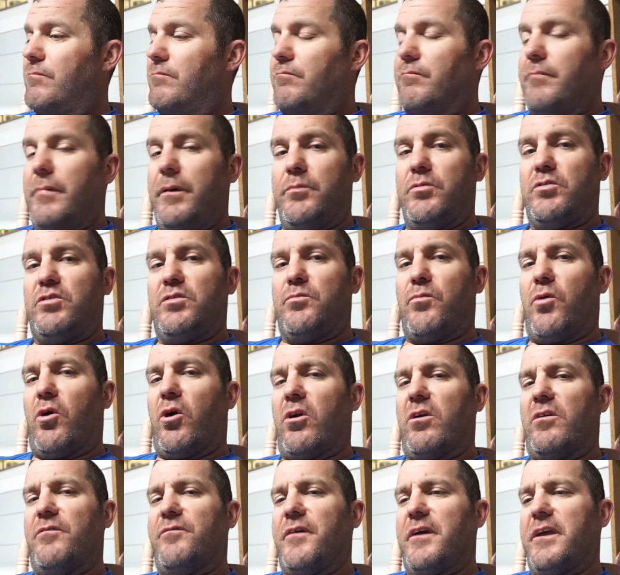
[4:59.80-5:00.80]
Maybe
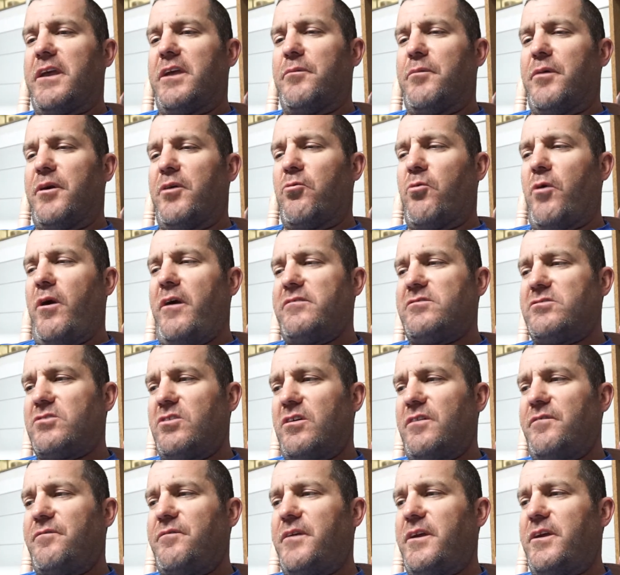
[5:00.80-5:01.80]
tomorrow, if I get my wife's
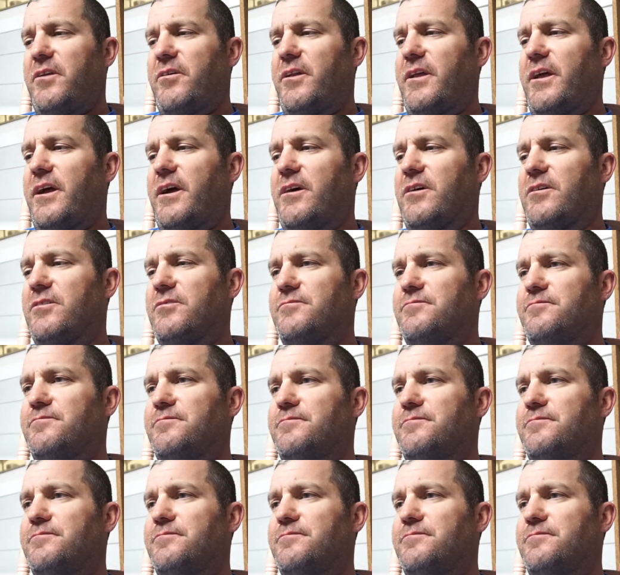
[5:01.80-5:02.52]
car figured out,